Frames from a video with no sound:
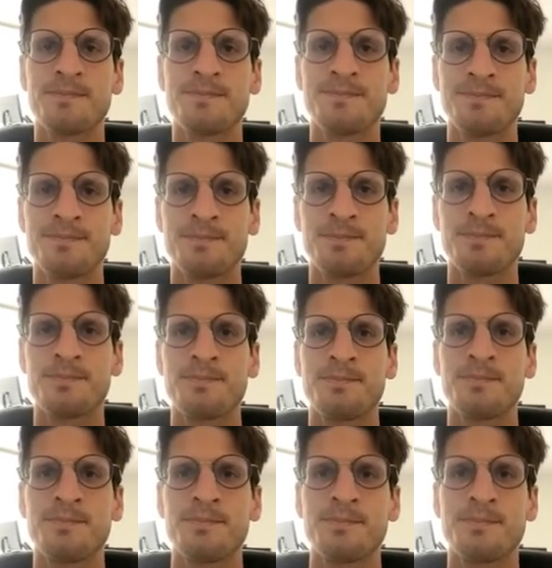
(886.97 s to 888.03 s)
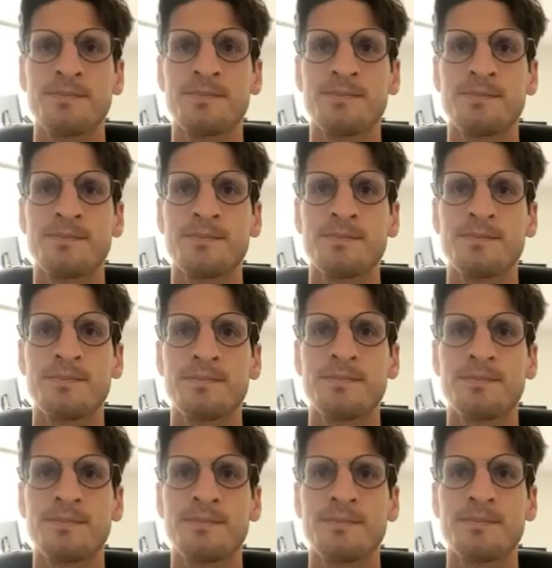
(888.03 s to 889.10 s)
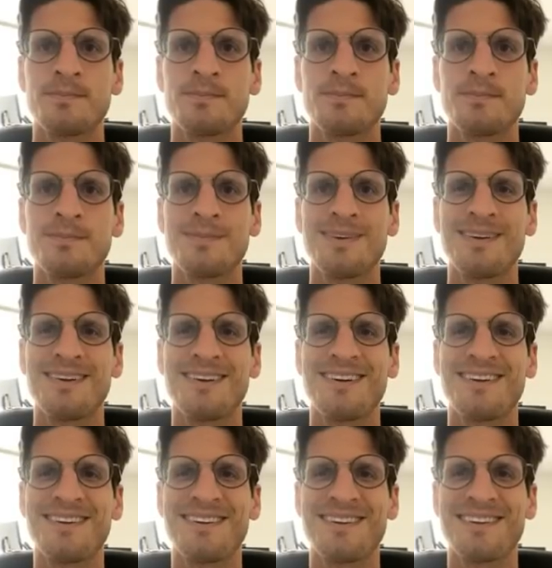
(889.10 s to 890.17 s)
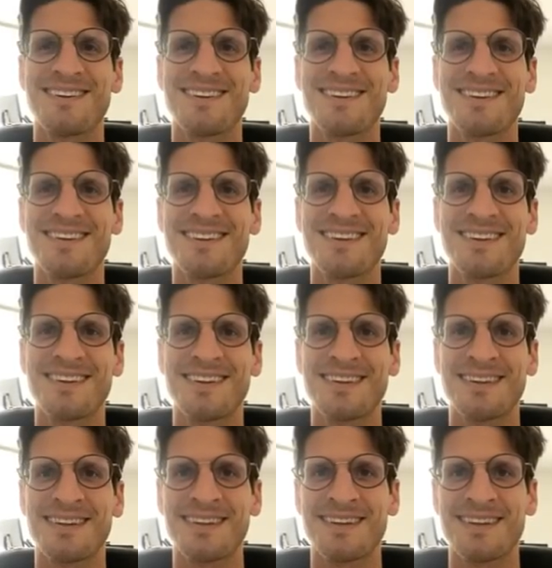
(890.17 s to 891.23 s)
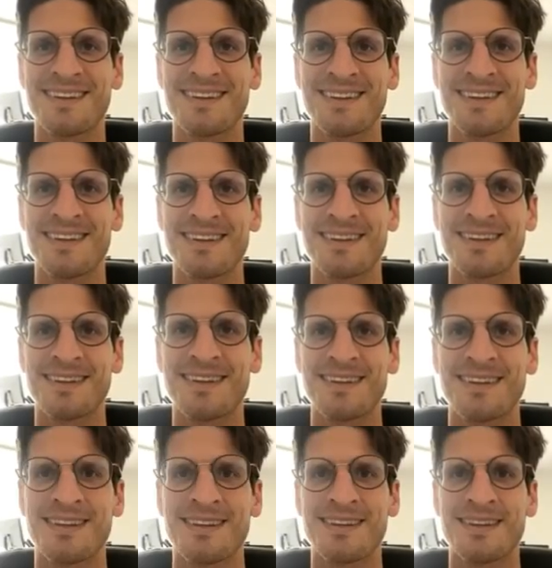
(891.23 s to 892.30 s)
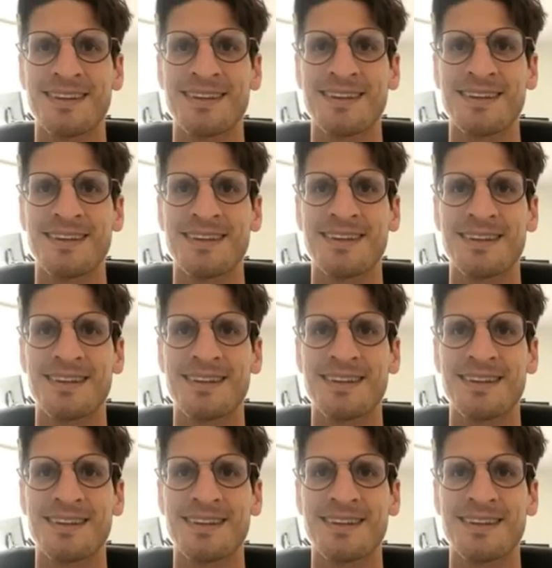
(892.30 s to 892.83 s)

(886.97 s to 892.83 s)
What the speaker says: (not speaking)